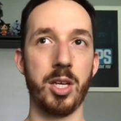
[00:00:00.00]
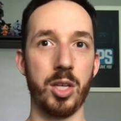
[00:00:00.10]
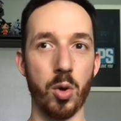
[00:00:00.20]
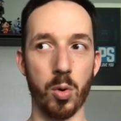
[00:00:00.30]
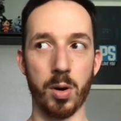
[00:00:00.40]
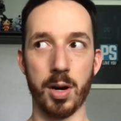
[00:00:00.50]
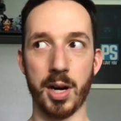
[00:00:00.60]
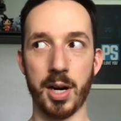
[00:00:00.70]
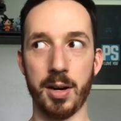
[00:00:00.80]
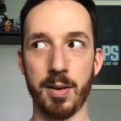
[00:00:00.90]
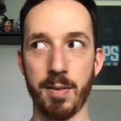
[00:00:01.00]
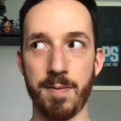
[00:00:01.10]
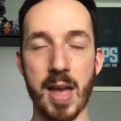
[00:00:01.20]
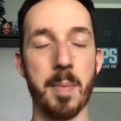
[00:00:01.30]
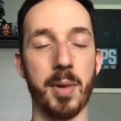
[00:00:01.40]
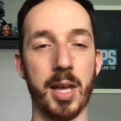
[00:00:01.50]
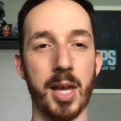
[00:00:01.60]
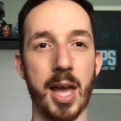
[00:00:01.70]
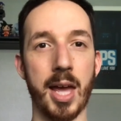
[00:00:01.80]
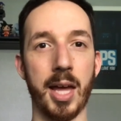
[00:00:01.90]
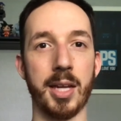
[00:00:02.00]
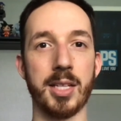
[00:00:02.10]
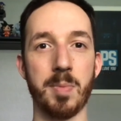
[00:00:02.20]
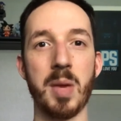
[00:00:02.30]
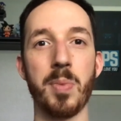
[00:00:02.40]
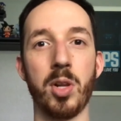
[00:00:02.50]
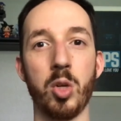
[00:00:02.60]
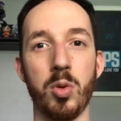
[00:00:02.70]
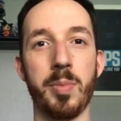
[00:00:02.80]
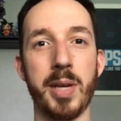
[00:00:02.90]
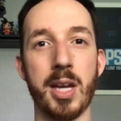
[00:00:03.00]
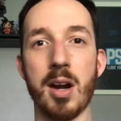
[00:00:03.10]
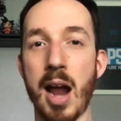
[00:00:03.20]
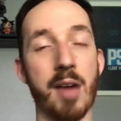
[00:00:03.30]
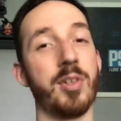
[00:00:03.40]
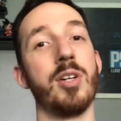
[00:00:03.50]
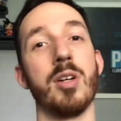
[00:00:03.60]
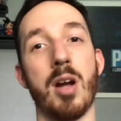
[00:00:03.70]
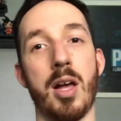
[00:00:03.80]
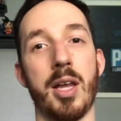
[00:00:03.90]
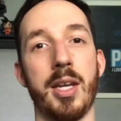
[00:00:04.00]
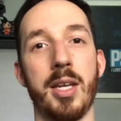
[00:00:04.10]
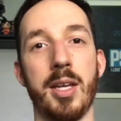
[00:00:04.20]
your family and the people who will be here after you're gone.